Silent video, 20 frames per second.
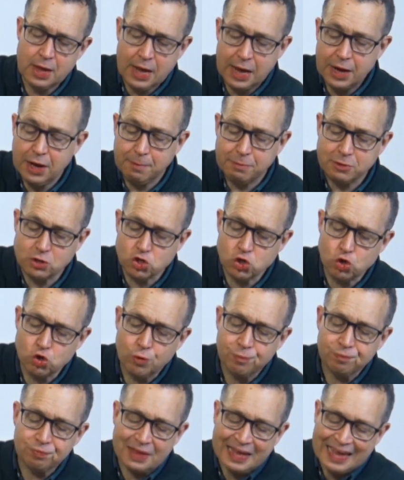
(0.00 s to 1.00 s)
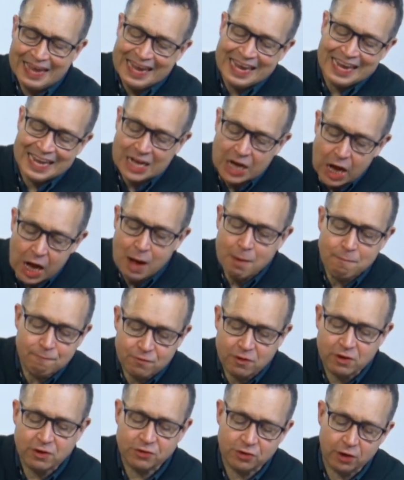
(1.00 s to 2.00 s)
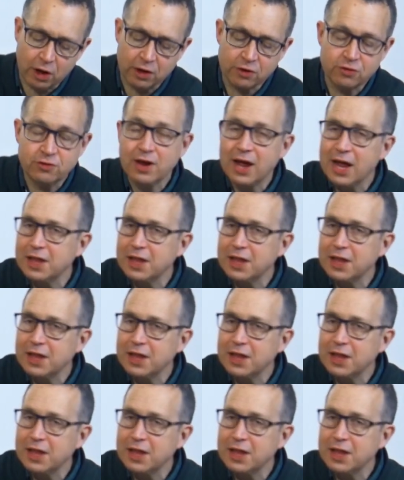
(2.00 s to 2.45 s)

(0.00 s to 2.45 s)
And number two, he comforts us.